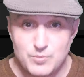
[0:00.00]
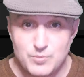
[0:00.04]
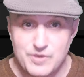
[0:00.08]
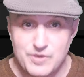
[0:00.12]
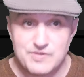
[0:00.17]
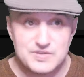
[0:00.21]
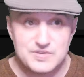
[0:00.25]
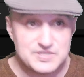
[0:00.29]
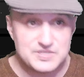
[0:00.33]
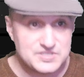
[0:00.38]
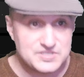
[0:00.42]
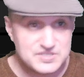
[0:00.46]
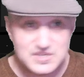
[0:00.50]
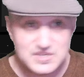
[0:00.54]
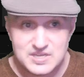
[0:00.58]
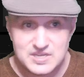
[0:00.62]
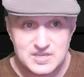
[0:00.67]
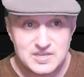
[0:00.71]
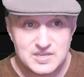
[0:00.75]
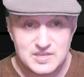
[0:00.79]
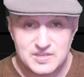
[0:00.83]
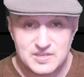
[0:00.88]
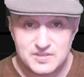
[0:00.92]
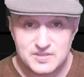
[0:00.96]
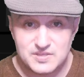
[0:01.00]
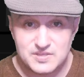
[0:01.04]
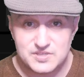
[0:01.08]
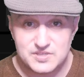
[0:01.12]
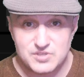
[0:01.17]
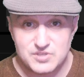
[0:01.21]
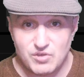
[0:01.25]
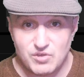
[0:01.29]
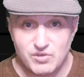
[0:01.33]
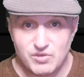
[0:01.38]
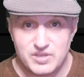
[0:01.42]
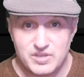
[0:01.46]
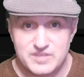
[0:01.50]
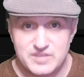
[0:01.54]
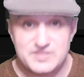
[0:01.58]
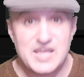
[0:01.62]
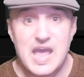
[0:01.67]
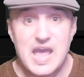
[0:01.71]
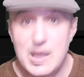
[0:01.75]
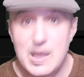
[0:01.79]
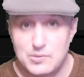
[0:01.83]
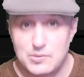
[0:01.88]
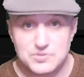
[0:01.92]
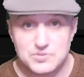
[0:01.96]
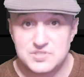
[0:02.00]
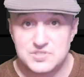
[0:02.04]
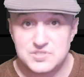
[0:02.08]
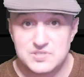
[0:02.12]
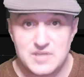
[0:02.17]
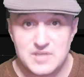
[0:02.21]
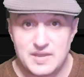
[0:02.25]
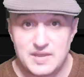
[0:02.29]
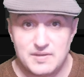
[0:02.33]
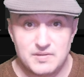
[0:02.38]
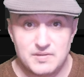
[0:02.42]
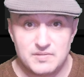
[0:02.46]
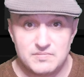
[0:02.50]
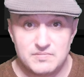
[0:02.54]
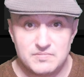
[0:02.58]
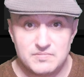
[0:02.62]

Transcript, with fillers: whereas there's only doubts and